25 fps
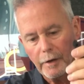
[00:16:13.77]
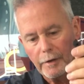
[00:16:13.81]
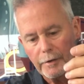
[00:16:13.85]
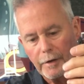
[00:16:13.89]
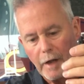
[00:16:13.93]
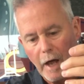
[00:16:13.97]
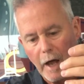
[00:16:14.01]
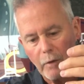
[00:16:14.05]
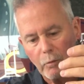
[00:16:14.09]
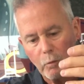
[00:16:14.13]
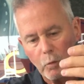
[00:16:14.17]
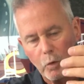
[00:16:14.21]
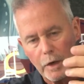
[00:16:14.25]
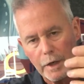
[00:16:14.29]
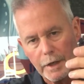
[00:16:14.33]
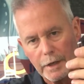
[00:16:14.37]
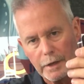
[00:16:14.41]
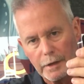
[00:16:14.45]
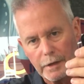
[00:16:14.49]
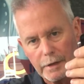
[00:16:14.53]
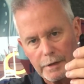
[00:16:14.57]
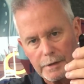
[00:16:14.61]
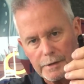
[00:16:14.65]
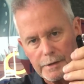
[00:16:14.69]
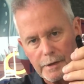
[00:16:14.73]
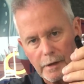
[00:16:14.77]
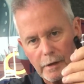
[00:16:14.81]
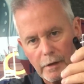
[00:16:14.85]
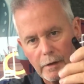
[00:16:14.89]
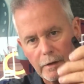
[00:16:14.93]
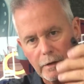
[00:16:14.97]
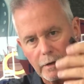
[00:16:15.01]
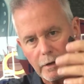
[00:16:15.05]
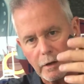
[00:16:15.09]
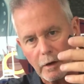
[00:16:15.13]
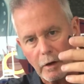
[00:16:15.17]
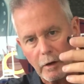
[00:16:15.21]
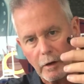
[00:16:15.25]
non-weighted
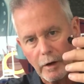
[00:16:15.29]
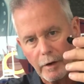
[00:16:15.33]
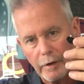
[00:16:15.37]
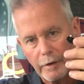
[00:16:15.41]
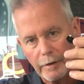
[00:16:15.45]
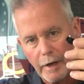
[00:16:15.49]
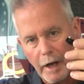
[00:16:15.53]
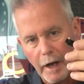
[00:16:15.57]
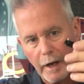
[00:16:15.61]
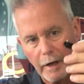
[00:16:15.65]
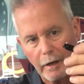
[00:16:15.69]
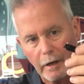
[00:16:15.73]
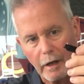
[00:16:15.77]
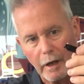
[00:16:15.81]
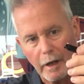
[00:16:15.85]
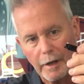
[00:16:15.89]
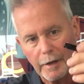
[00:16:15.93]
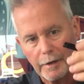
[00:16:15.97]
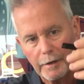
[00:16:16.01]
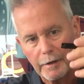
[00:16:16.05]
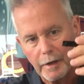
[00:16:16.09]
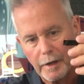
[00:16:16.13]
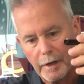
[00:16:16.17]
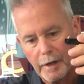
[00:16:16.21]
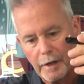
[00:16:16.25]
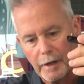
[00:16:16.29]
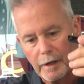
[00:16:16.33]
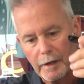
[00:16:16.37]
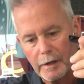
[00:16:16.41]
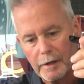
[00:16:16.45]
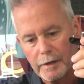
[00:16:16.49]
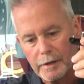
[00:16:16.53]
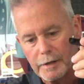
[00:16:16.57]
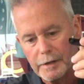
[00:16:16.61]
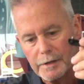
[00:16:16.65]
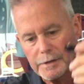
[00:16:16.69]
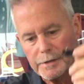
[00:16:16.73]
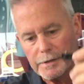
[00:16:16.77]
insert, or nylon
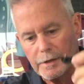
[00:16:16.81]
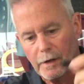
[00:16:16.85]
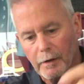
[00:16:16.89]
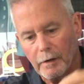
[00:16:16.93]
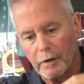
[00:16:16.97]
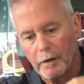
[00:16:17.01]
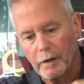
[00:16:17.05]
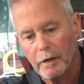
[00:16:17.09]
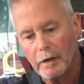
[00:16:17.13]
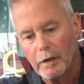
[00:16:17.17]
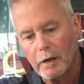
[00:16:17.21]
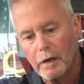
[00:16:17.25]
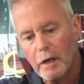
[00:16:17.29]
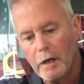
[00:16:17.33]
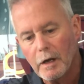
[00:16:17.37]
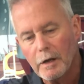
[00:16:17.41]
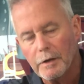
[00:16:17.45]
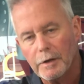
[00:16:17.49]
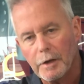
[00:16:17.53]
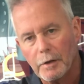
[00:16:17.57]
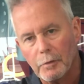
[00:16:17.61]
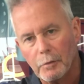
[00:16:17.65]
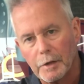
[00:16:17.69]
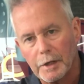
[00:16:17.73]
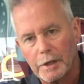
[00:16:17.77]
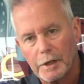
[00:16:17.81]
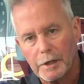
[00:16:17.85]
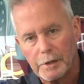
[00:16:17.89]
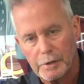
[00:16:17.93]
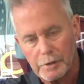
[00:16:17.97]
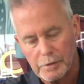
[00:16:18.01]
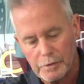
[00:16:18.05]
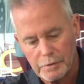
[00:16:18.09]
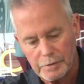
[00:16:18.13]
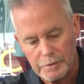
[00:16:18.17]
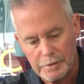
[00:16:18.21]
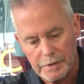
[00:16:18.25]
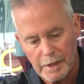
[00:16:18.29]
insert that we can
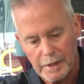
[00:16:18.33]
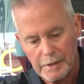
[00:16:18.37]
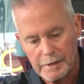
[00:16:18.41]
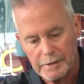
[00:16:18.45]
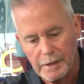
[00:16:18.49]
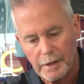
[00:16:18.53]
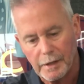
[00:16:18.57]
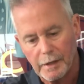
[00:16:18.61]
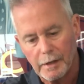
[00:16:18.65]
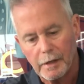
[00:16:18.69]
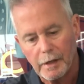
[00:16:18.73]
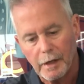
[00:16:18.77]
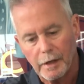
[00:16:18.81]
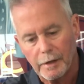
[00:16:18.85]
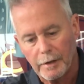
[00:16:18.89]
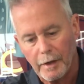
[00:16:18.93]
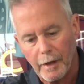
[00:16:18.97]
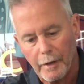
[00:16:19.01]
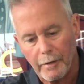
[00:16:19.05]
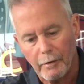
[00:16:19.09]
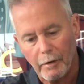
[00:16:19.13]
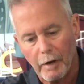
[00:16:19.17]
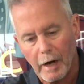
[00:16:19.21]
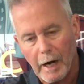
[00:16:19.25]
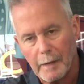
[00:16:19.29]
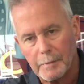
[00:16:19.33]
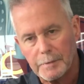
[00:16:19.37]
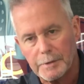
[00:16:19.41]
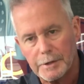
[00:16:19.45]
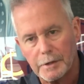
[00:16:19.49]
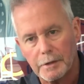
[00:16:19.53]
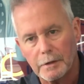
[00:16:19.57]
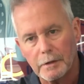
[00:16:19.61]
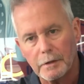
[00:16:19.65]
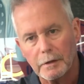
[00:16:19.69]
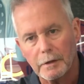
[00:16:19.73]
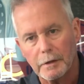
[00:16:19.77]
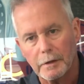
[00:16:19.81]
use as another
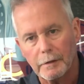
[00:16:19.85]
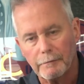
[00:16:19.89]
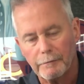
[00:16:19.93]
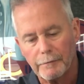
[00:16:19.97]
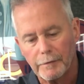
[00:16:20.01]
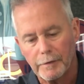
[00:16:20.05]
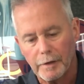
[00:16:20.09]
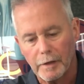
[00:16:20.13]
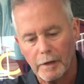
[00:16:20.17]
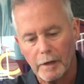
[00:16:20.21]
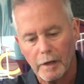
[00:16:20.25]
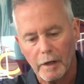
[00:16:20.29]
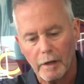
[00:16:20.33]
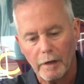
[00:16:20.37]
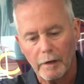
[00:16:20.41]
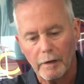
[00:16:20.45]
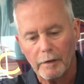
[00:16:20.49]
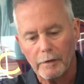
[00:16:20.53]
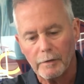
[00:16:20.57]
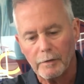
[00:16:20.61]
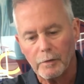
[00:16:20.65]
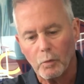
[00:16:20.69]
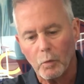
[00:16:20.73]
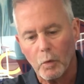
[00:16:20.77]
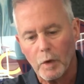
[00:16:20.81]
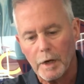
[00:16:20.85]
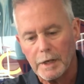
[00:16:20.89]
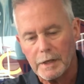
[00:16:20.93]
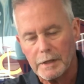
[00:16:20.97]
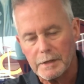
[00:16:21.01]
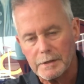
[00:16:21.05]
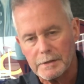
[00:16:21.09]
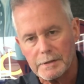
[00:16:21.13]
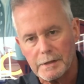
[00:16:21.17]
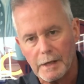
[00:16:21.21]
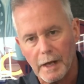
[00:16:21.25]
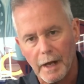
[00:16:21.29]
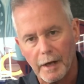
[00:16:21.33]
option if the weight
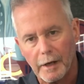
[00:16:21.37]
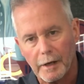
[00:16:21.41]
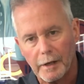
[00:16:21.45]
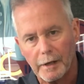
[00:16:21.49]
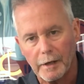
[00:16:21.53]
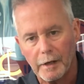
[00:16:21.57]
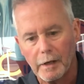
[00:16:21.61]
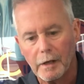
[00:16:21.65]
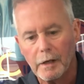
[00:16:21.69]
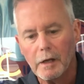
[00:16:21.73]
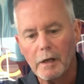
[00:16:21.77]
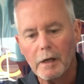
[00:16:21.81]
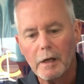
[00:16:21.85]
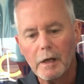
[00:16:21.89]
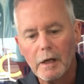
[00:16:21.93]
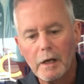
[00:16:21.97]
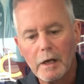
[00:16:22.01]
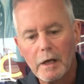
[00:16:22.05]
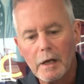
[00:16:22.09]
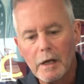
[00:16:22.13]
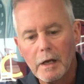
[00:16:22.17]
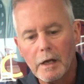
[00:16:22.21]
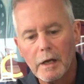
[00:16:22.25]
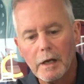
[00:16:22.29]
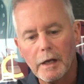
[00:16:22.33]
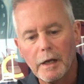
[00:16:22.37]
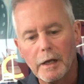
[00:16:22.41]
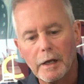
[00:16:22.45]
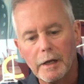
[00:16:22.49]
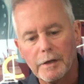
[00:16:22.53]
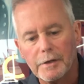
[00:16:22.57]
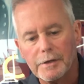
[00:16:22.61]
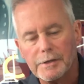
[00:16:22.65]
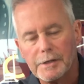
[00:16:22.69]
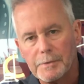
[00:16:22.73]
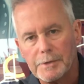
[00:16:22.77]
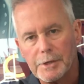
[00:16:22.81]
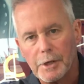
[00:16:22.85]
is not
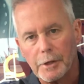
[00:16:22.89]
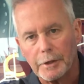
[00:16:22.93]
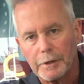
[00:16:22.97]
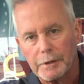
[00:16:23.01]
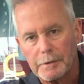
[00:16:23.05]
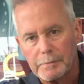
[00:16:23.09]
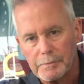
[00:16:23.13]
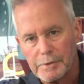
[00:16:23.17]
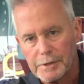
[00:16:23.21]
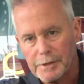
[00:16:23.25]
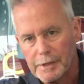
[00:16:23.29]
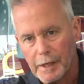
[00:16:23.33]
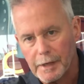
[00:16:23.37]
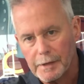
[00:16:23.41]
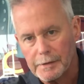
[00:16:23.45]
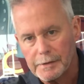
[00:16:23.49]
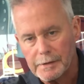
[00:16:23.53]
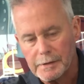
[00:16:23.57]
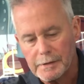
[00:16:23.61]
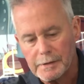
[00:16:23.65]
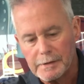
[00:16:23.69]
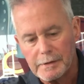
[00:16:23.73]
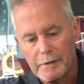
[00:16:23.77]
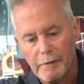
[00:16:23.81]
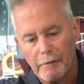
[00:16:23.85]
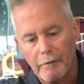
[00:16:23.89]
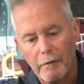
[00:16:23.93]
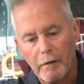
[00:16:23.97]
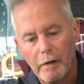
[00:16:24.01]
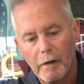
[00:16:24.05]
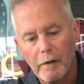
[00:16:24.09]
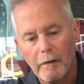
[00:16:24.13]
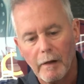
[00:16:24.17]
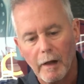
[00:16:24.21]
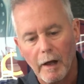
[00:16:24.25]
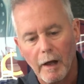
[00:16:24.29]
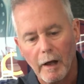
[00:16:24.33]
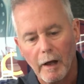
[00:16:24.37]
in some circumstances
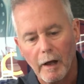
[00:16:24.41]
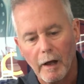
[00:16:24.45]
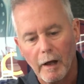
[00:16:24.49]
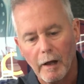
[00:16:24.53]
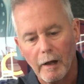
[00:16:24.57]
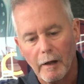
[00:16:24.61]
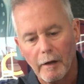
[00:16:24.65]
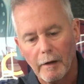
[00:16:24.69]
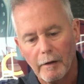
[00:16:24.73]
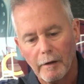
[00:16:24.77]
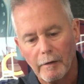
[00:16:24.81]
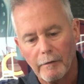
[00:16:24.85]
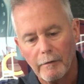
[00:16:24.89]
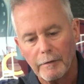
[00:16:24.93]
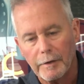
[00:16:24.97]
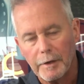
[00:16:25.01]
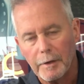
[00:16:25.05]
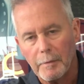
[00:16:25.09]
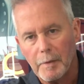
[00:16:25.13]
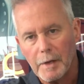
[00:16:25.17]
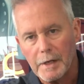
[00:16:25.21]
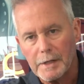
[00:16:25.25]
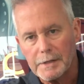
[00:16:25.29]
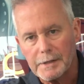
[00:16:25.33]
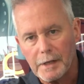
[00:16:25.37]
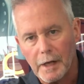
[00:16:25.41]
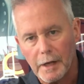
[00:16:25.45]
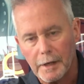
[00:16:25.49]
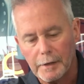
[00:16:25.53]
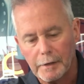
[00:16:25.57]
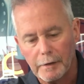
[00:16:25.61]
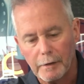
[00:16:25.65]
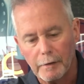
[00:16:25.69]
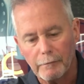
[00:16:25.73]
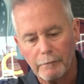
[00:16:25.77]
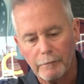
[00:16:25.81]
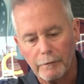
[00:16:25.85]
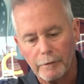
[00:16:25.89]
the best
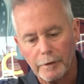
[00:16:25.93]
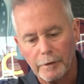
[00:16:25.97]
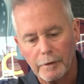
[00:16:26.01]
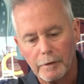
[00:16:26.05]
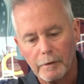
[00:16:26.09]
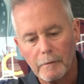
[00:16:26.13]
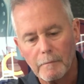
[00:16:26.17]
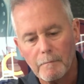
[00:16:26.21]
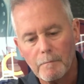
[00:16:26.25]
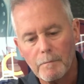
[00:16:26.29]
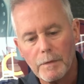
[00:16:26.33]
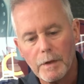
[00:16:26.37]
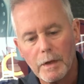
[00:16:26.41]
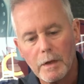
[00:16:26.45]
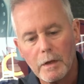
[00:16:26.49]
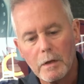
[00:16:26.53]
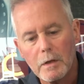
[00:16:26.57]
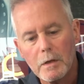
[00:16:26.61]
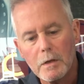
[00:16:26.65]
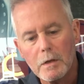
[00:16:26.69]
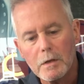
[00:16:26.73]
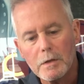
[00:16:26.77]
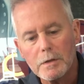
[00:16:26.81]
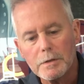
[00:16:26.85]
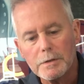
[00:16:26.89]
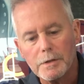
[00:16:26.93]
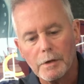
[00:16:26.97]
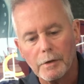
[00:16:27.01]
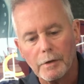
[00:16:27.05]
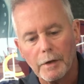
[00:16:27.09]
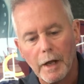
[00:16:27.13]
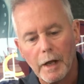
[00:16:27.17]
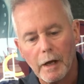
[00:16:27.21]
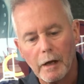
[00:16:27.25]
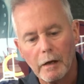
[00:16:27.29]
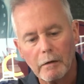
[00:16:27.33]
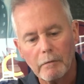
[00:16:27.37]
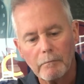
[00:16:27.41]
ideal for you.
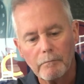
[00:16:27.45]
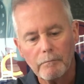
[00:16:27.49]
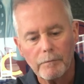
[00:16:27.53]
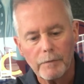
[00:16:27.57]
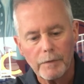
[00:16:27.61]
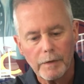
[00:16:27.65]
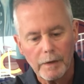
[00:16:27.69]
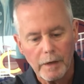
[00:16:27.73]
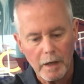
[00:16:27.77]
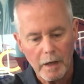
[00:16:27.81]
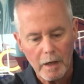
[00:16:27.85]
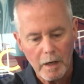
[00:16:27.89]
So now